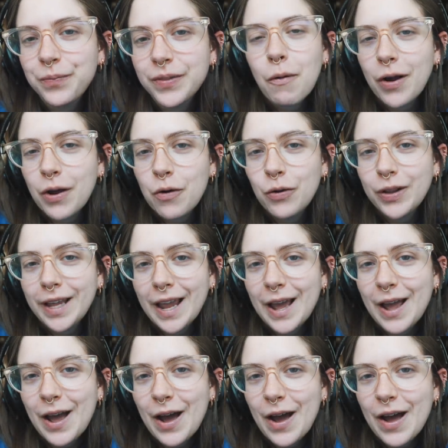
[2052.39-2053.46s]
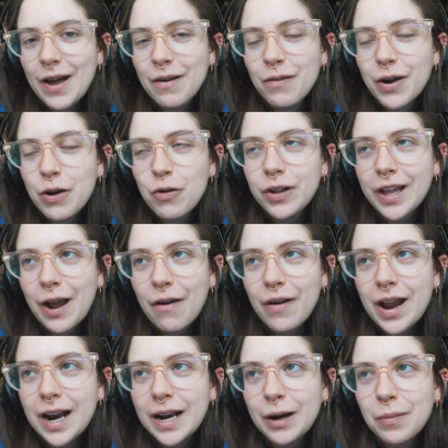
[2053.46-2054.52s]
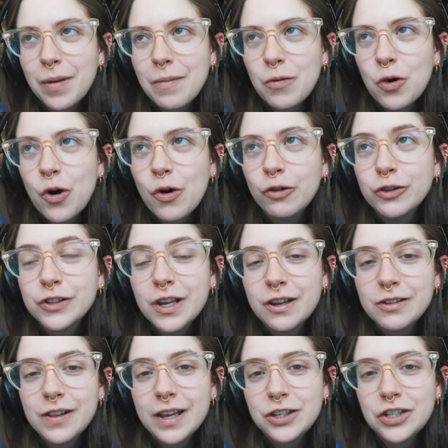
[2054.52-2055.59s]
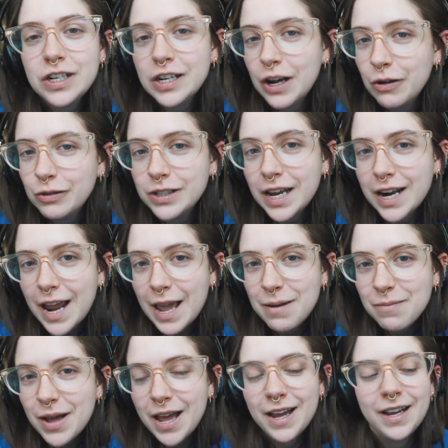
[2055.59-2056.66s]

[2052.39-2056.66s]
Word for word: we're calling it her we're calling her it a little bit more also so that she knows her name